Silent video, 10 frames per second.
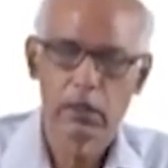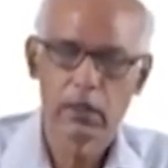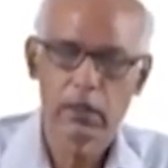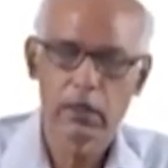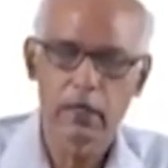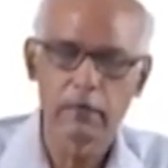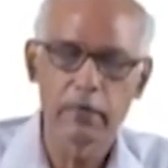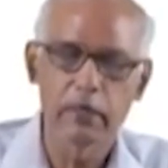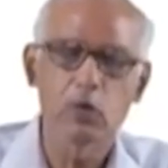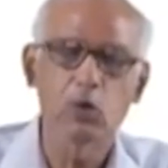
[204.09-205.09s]
and come
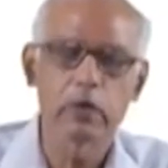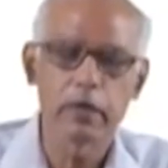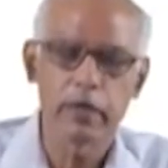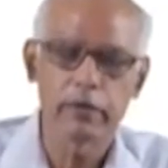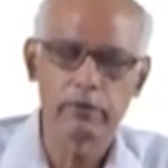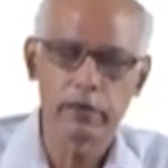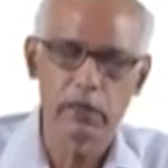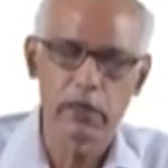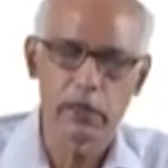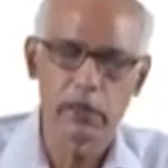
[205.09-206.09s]
in contact
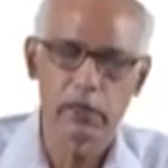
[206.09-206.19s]
with them,